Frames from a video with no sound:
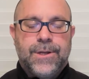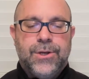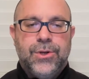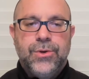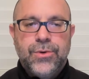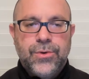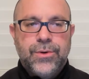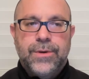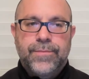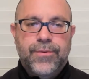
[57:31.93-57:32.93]

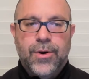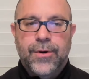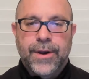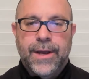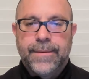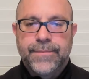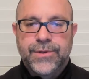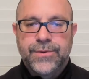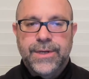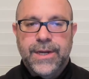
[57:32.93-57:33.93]
New program
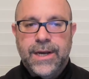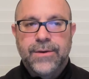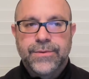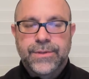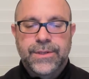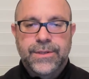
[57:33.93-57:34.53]
to announce.